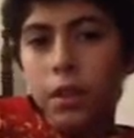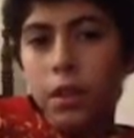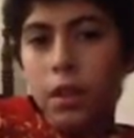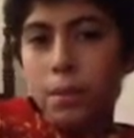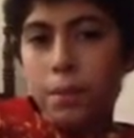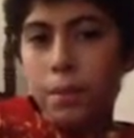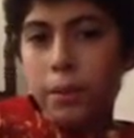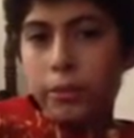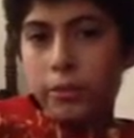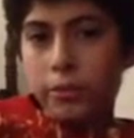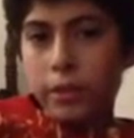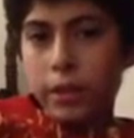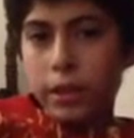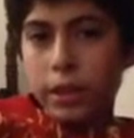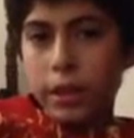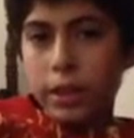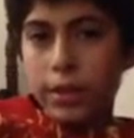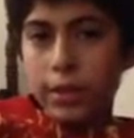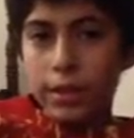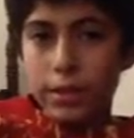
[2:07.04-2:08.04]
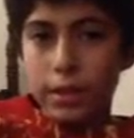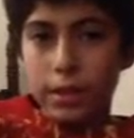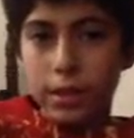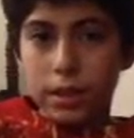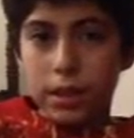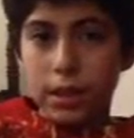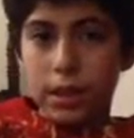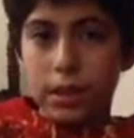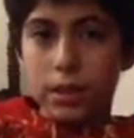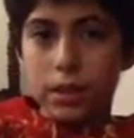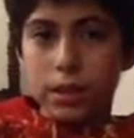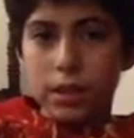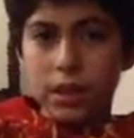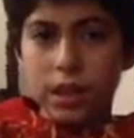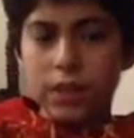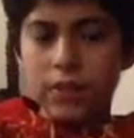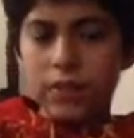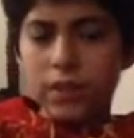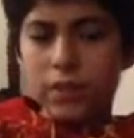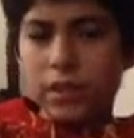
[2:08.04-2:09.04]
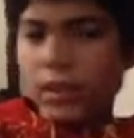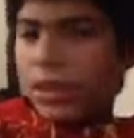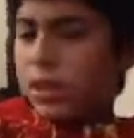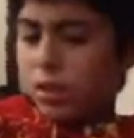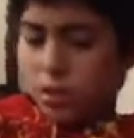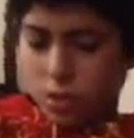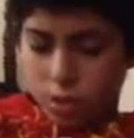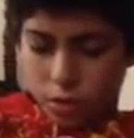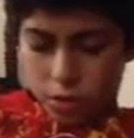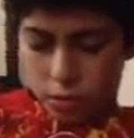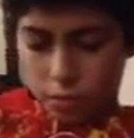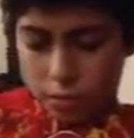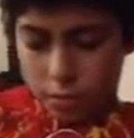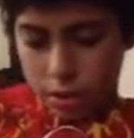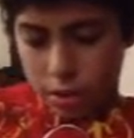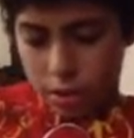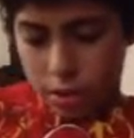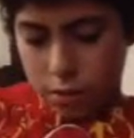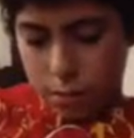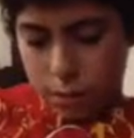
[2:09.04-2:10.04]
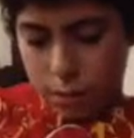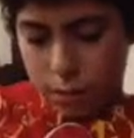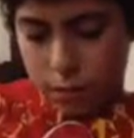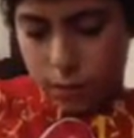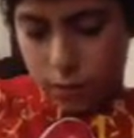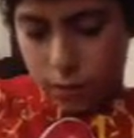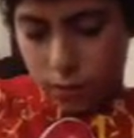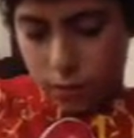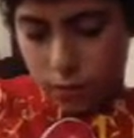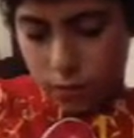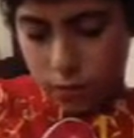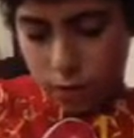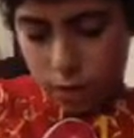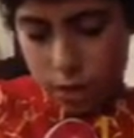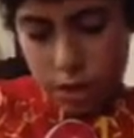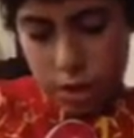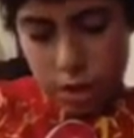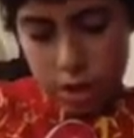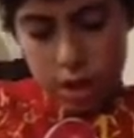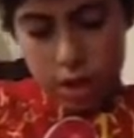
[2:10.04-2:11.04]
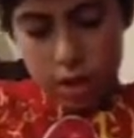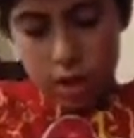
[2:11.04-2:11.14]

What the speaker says: Apparently, that was like 2 months before Jay